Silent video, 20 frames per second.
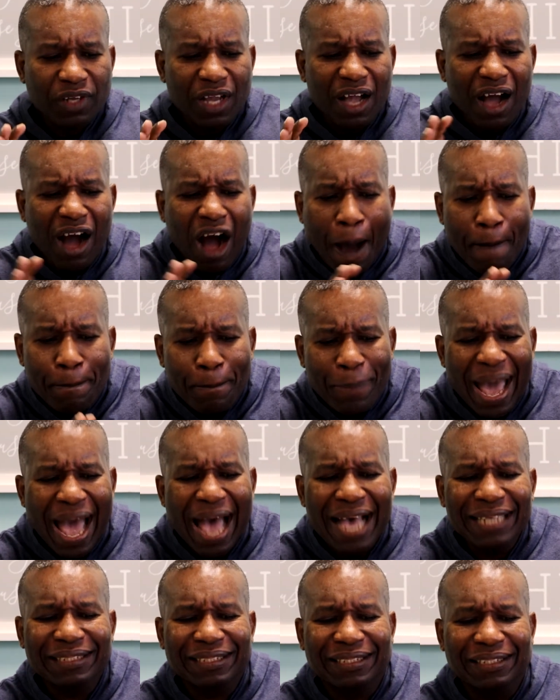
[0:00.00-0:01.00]
Our
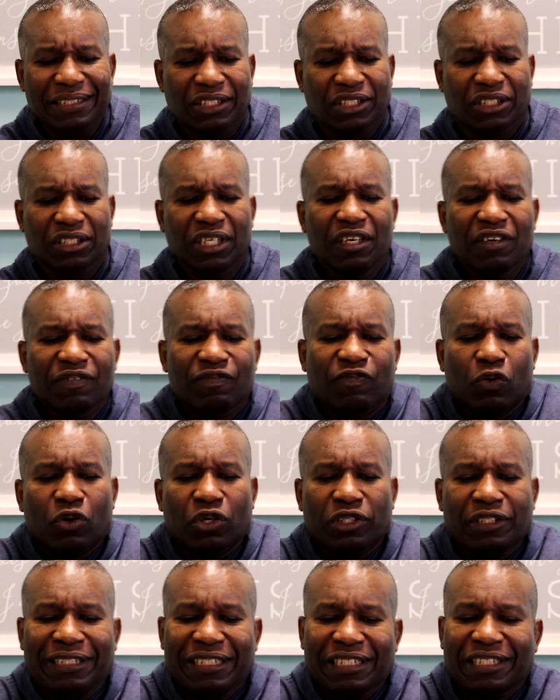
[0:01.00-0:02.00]
passage for
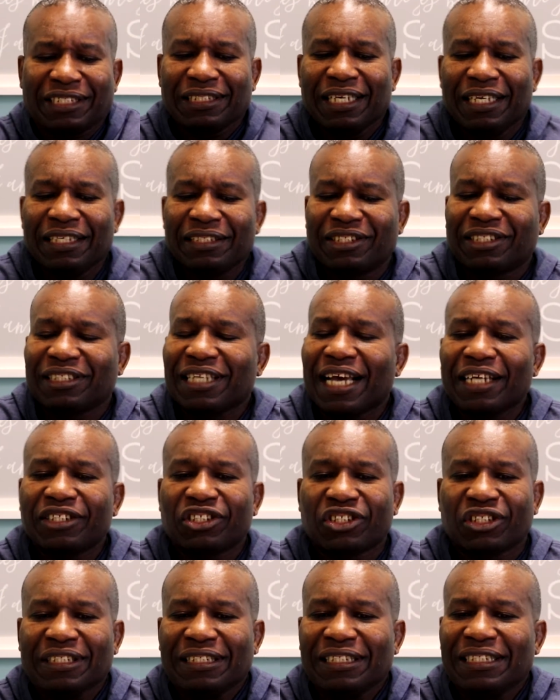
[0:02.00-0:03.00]
this
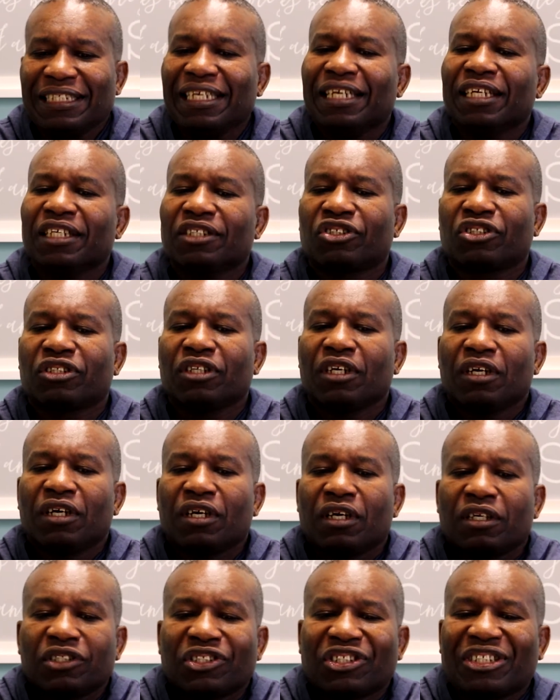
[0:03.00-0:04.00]
session is
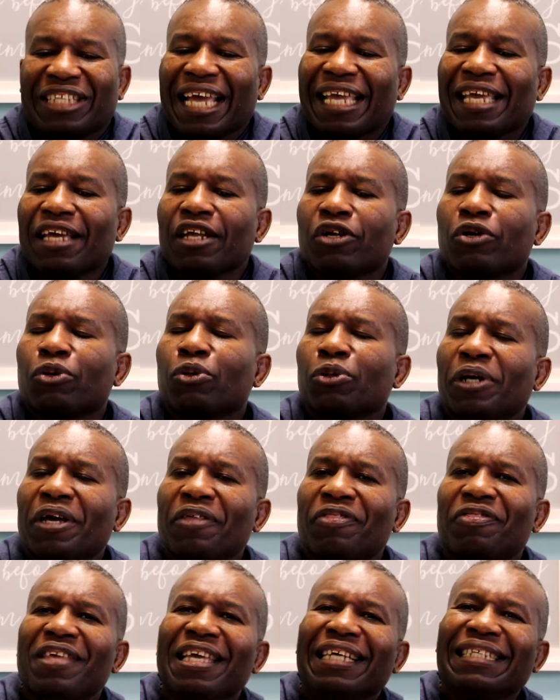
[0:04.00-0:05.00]
2
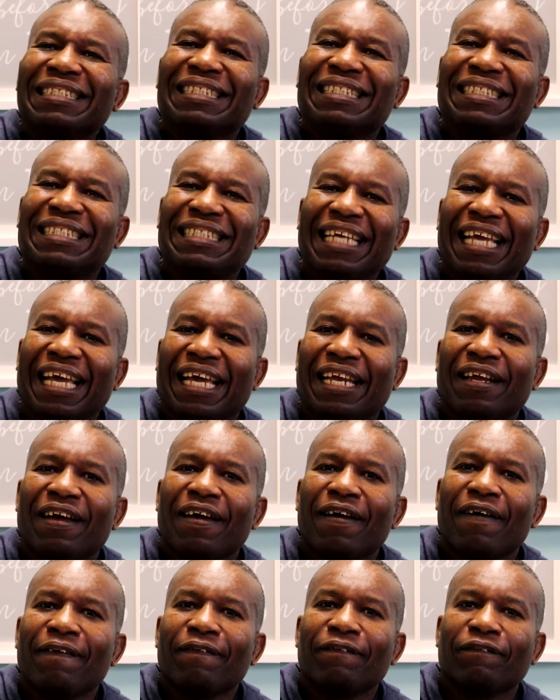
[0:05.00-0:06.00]
Corinthians 10,
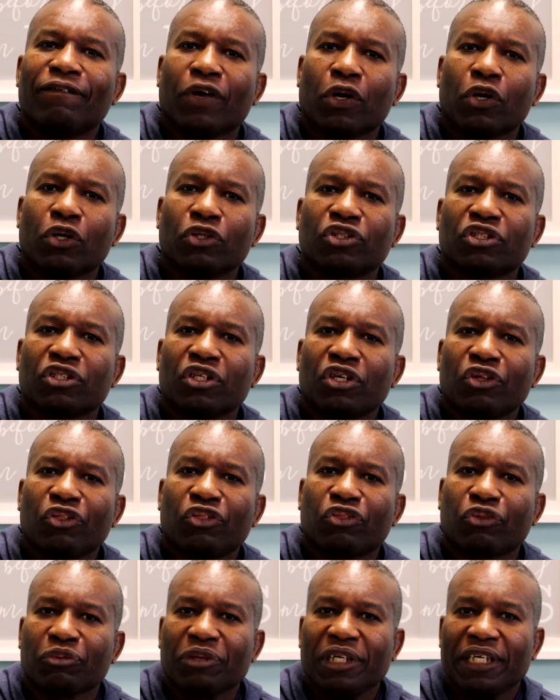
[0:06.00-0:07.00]
verse
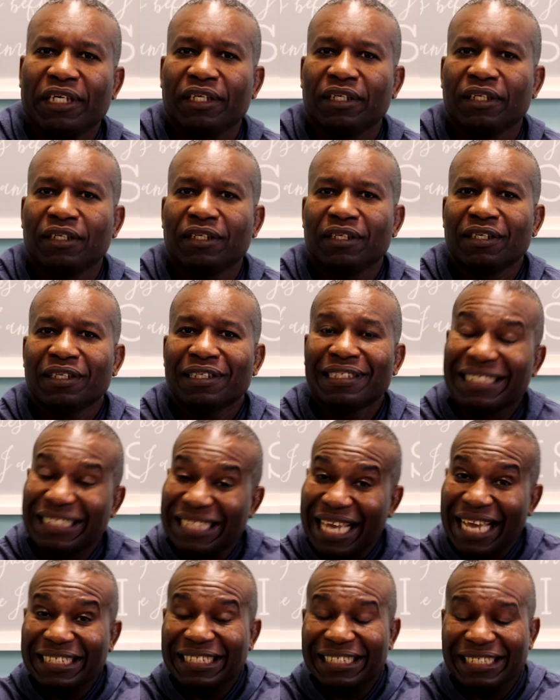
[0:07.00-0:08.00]
3.
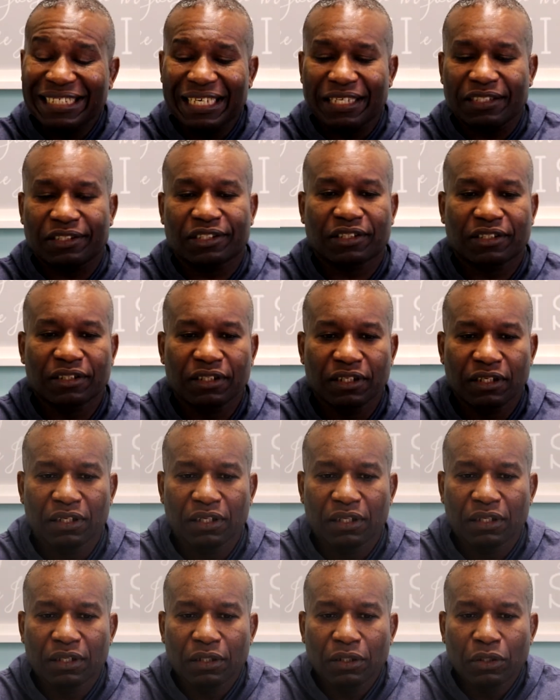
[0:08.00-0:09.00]
Says this:
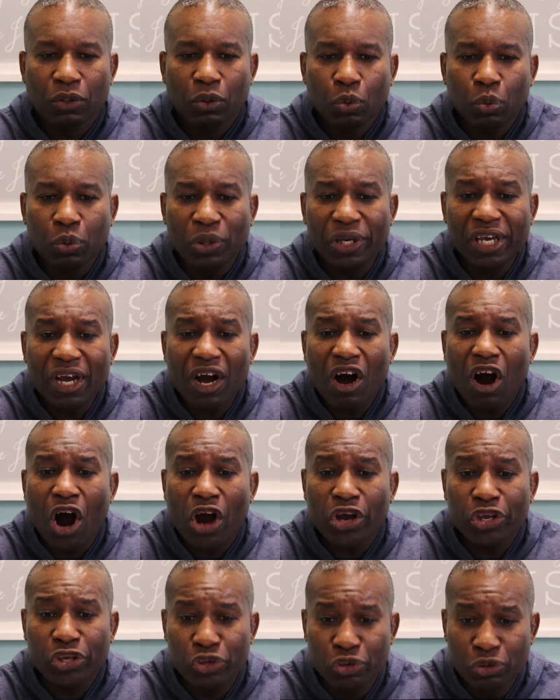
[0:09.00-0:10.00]
"We
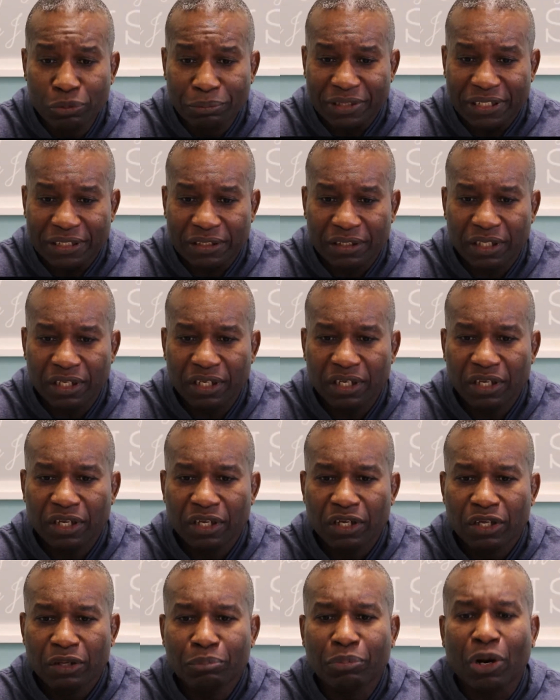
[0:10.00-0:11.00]
are human,
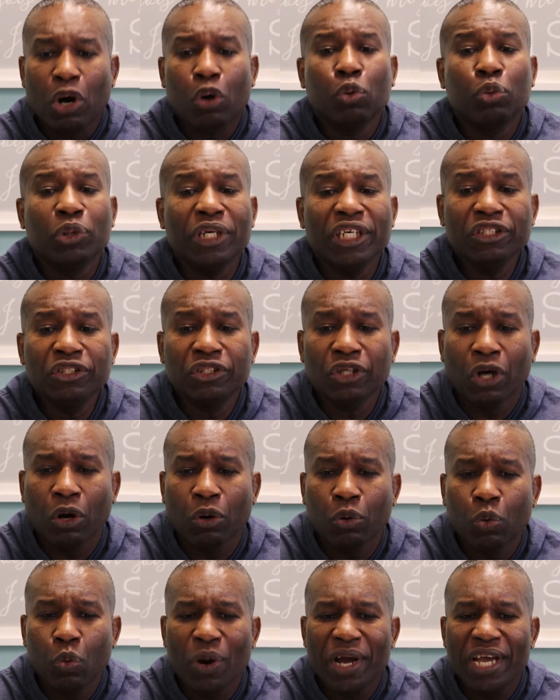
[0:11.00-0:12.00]
but we
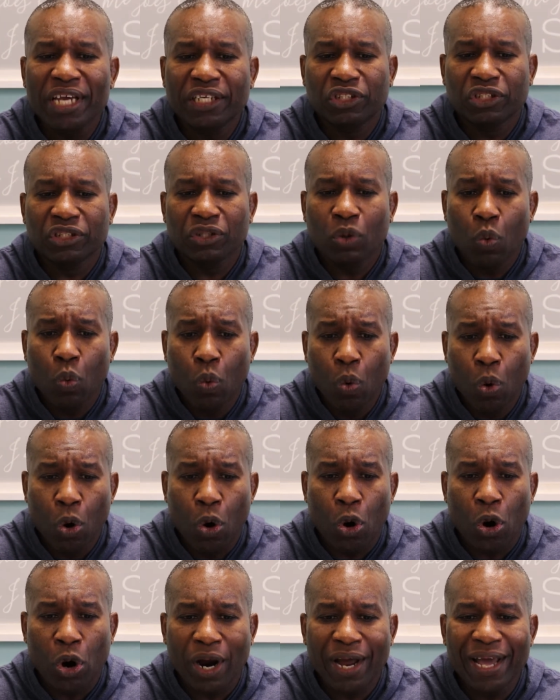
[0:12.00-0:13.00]
don't wage
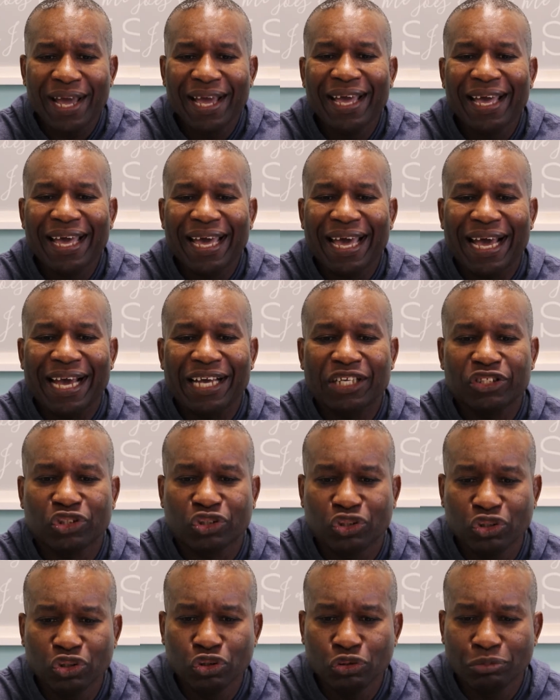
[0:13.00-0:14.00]
war as
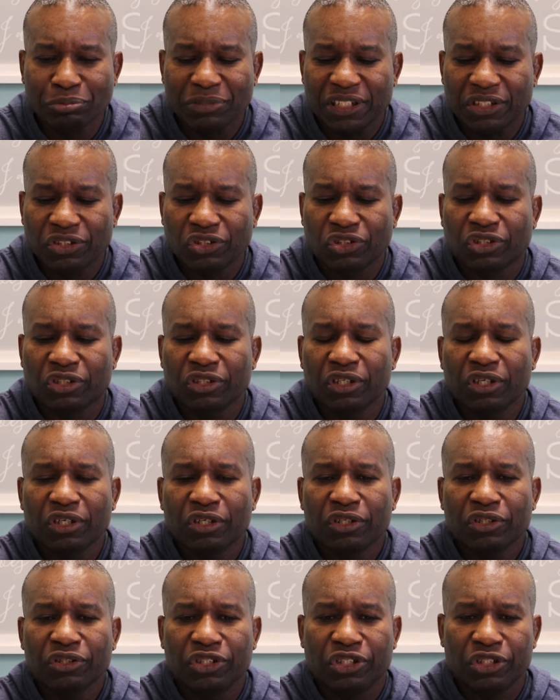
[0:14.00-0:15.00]
humans
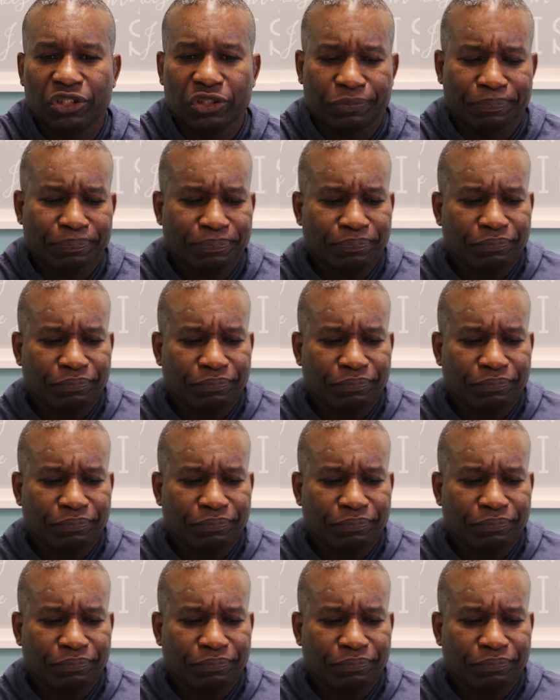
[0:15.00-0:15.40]
do."